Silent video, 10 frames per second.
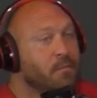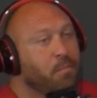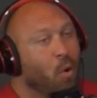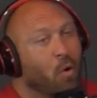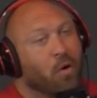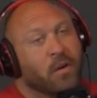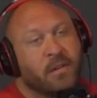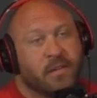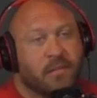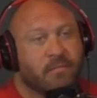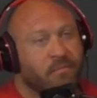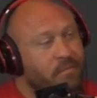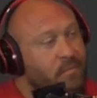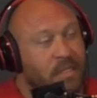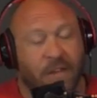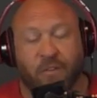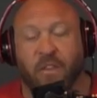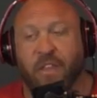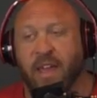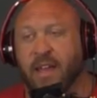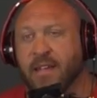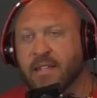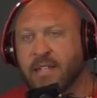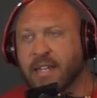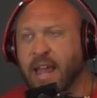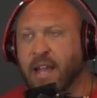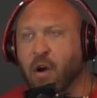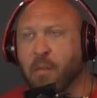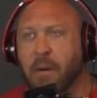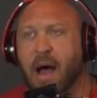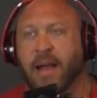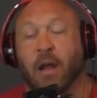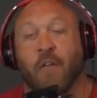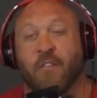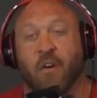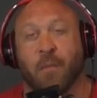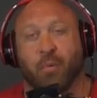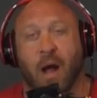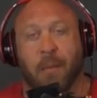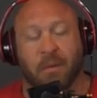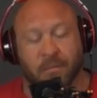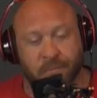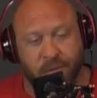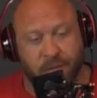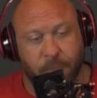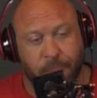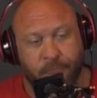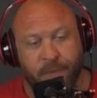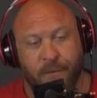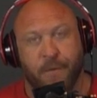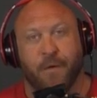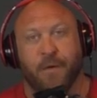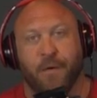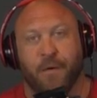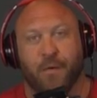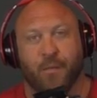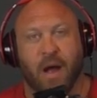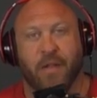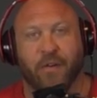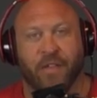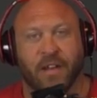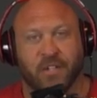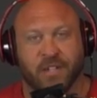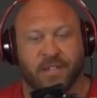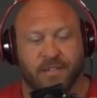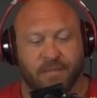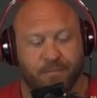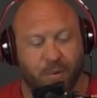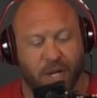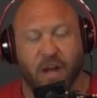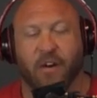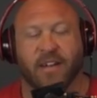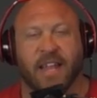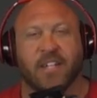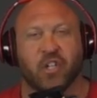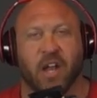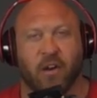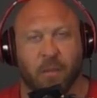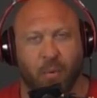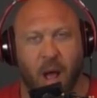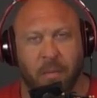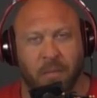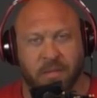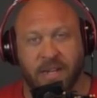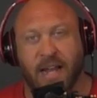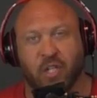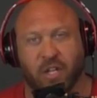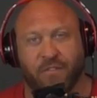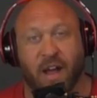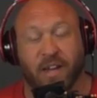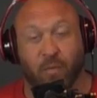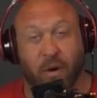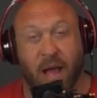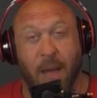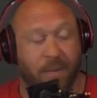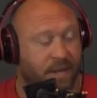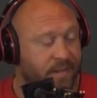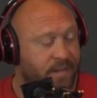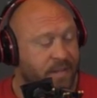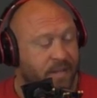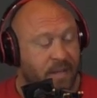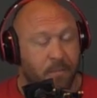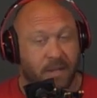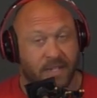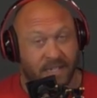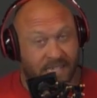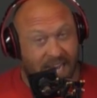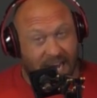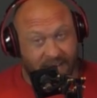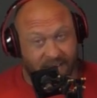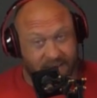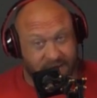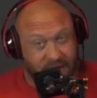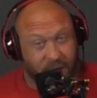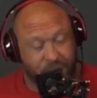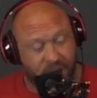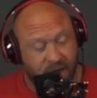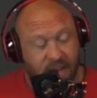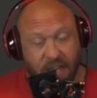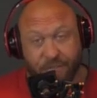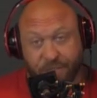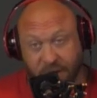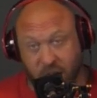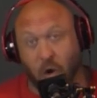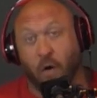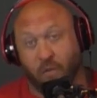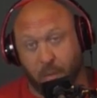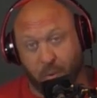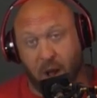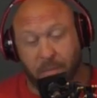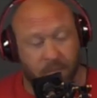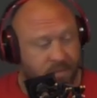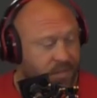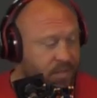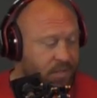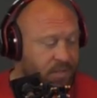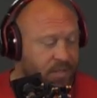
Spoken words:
porn, different things to take our mind off of our problems, rather than just putting our attention on our problems and actually finding real happiness, because it's not in this stuff to solve our problems.